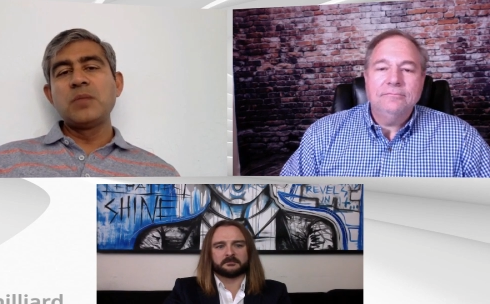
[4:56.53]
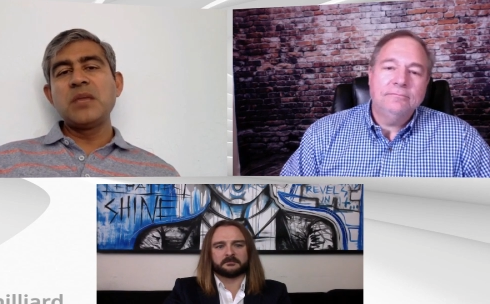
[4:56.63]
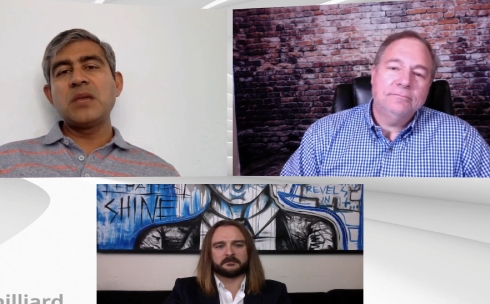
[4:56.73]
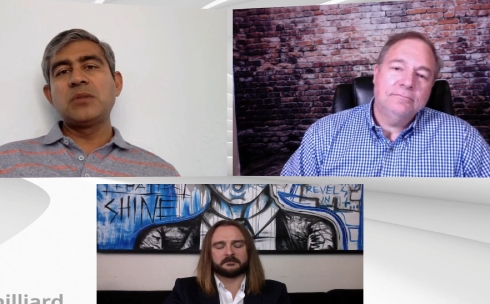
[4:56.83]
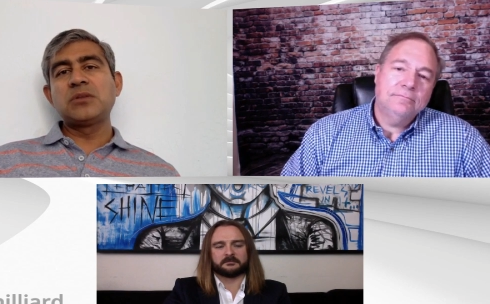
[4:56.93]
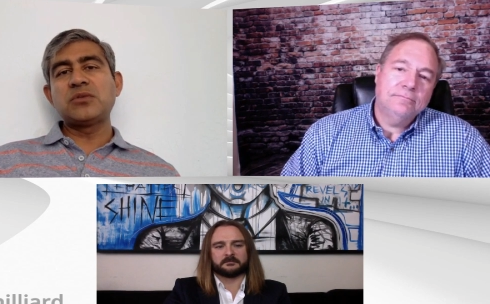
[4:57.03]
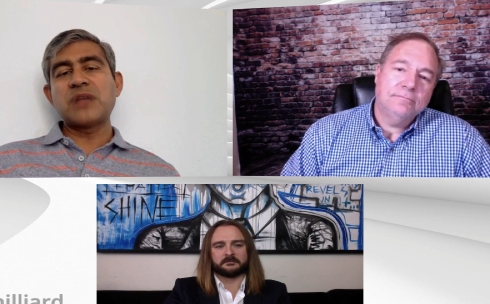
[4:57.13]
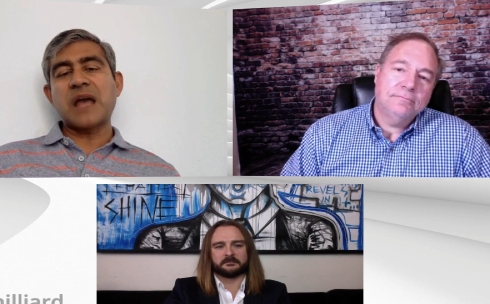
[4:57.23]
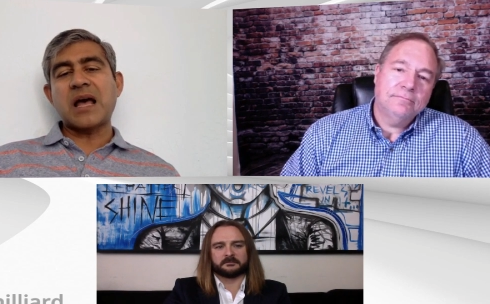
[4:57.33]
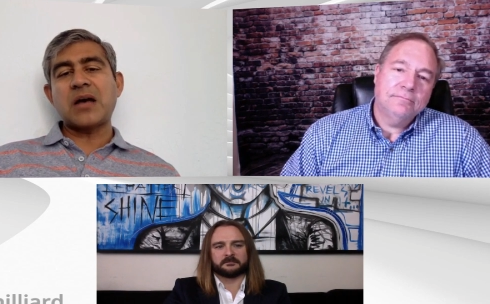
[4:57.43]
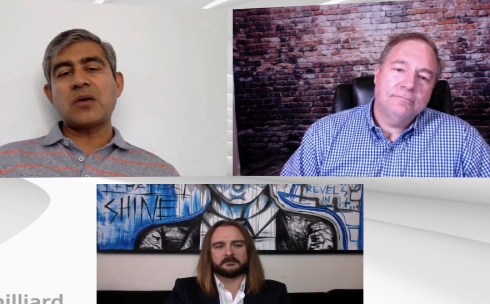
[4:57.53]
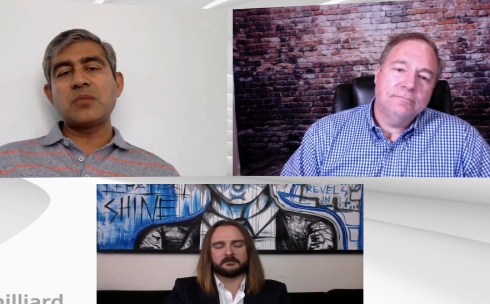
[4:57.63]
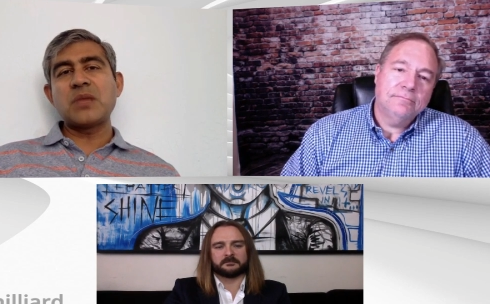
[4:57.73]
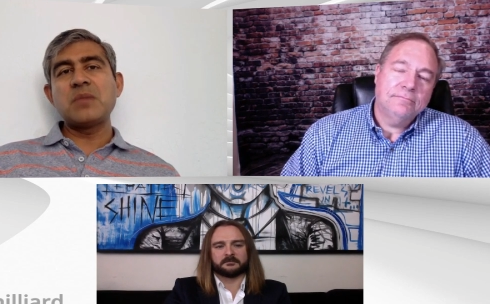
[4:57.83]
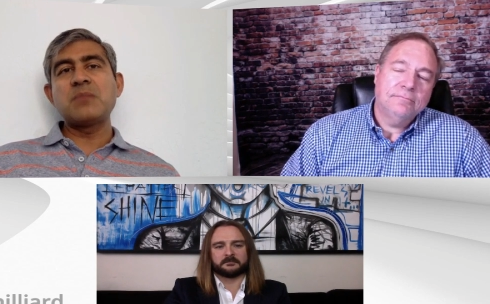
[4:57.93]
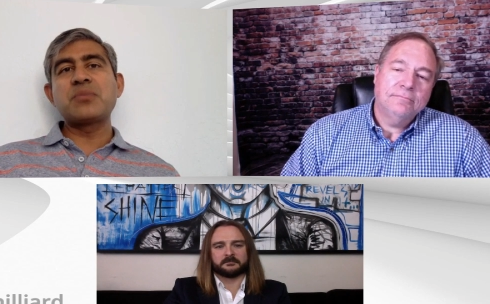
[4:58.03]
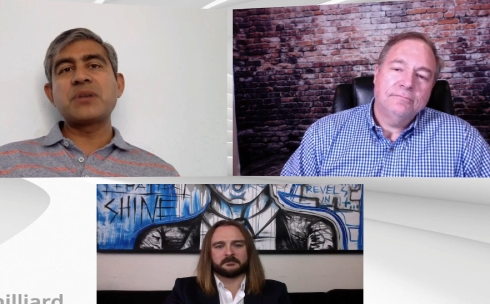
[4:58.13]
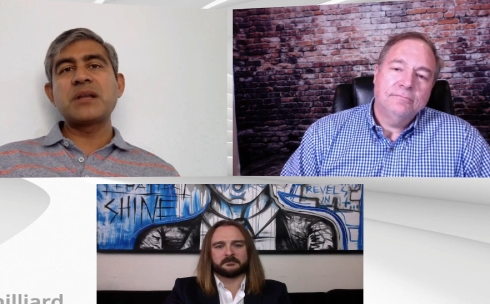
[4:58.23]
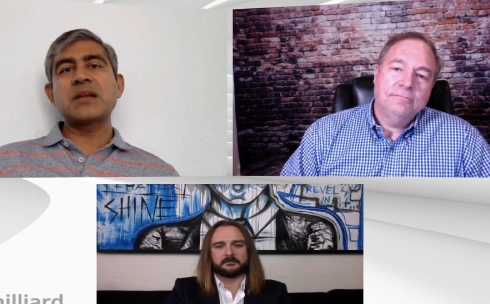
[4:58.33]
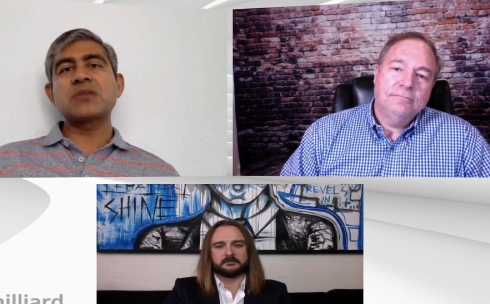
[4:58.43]
Speaker 1: will be able to now
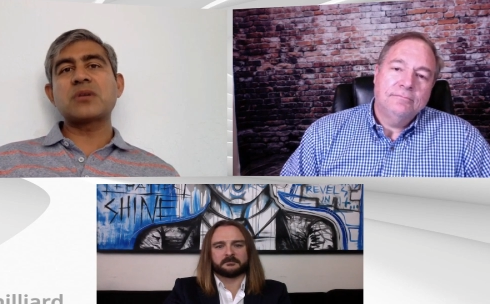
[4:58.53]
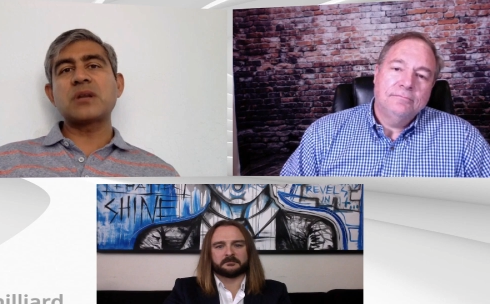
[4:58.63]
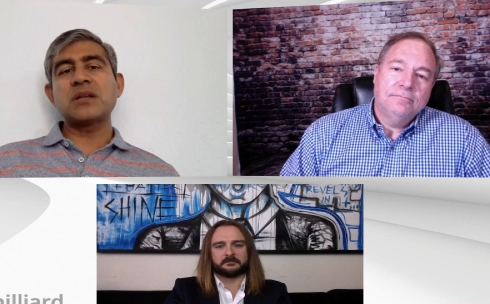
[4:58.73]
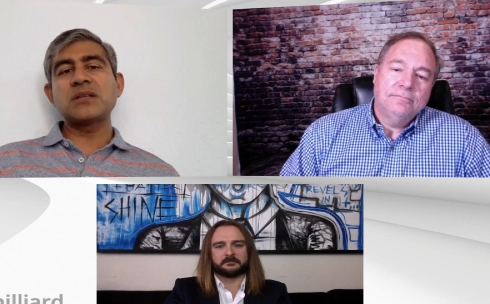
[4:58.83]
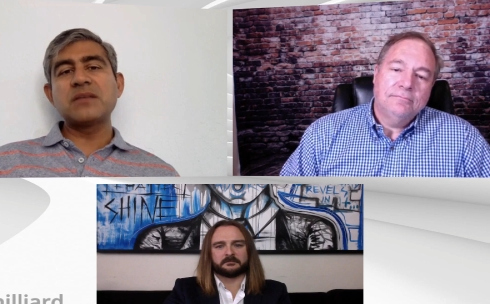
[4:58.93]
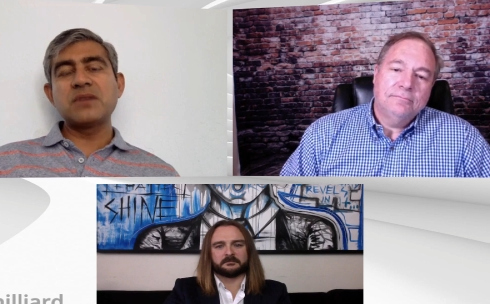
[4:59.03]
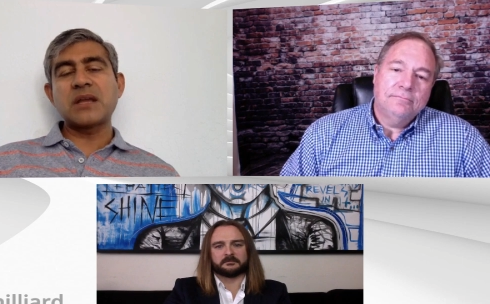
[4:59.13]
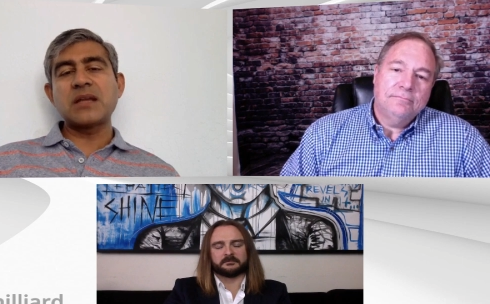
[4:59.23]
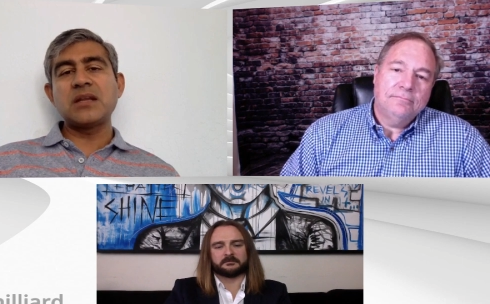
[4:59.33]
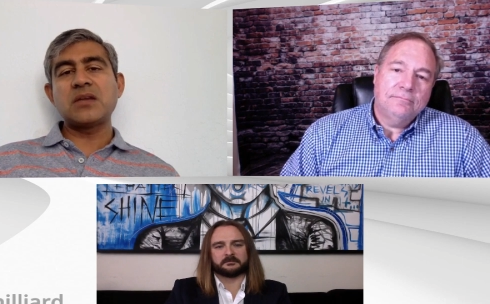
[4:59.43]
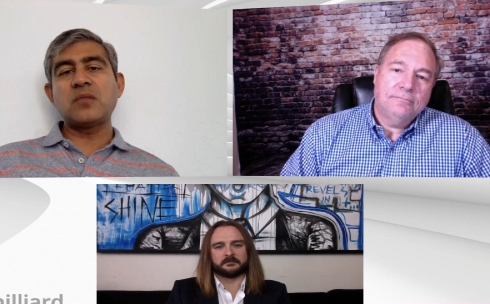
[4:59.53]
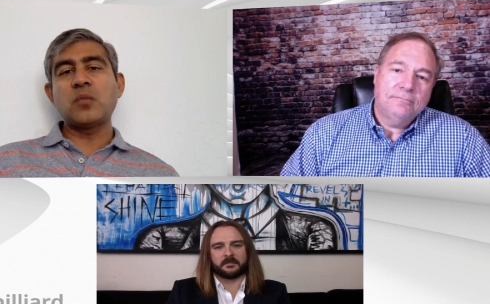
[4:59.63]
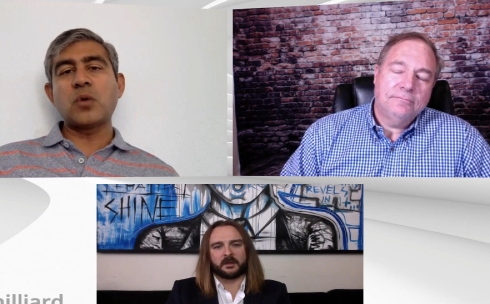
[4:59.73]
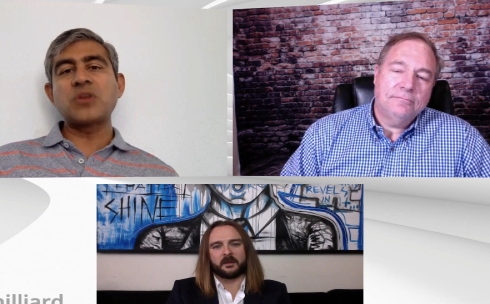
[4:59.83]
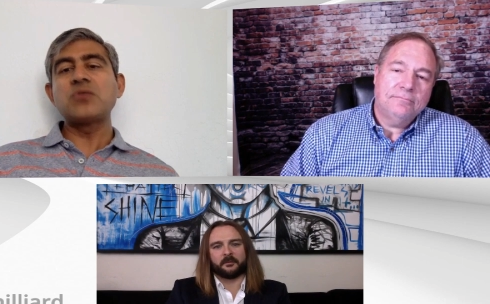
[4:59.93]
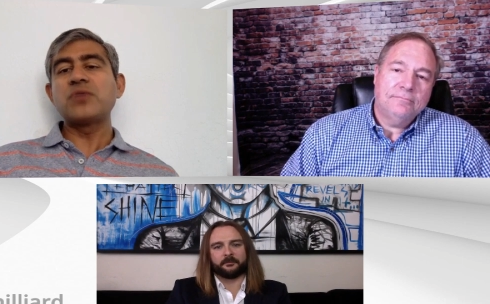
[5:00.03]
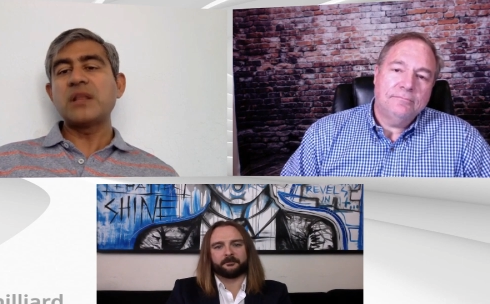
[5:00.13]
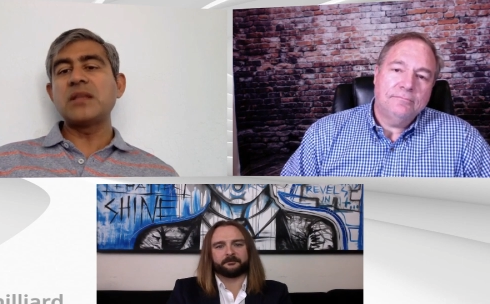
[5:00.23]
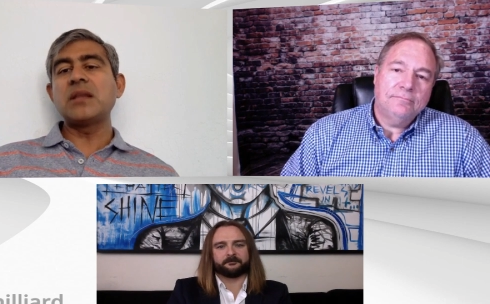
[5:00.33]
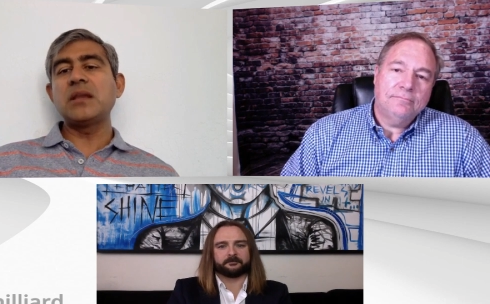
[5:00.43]
maybe predict or at least give you an idea of what you
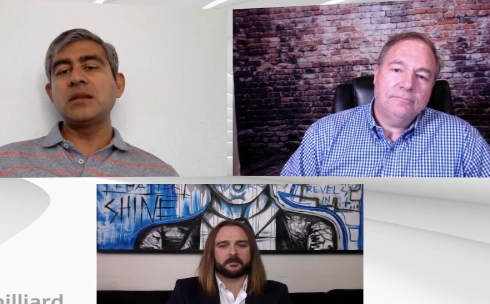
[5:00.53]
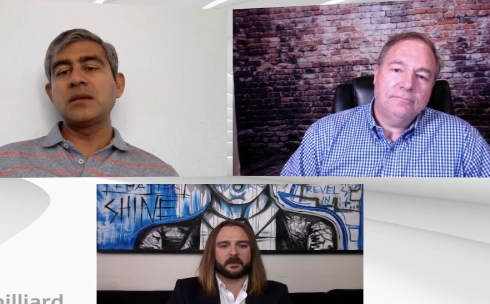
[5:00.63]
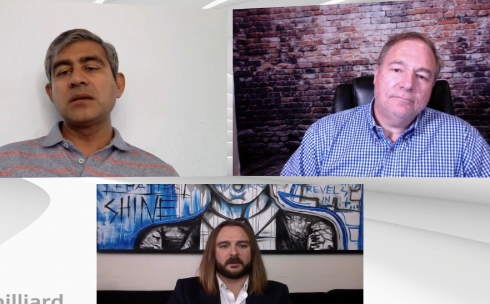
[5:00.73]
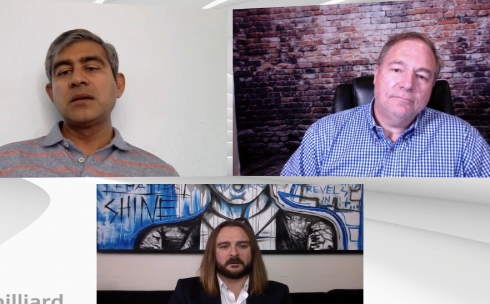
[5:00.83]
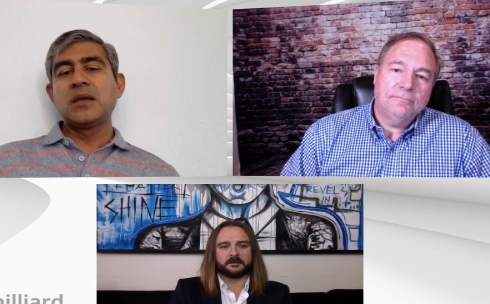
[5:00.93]
really need